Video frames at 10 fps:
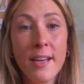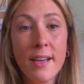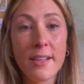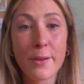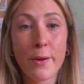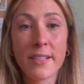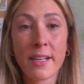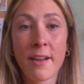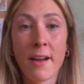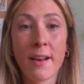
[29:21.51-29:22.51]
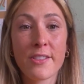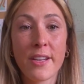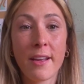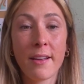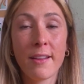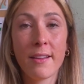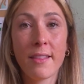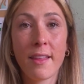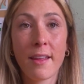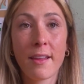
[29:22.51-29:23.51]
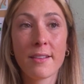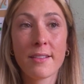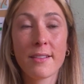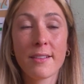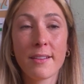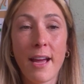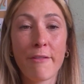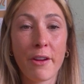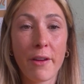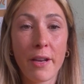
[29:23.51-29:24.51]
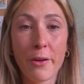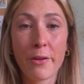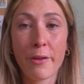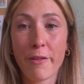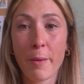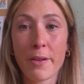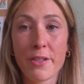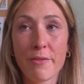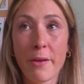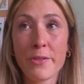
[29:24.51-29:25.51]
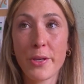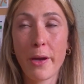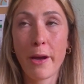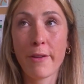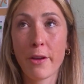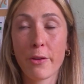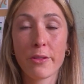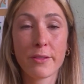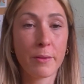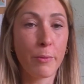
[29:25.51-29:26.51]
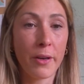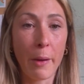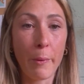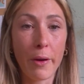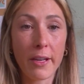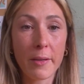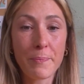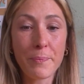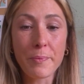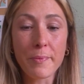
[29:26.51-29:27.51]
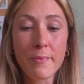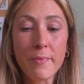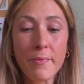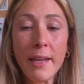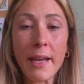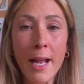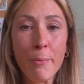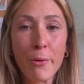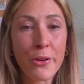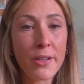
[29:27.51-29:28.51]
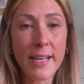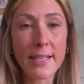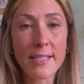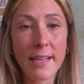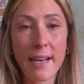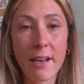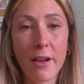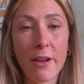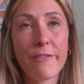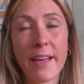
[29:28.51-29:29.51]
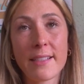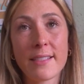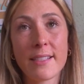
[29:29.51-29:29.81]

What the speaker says: So it's acknowledging that having a really good environment around you, having a good support network, can help you in your day-to-day life, and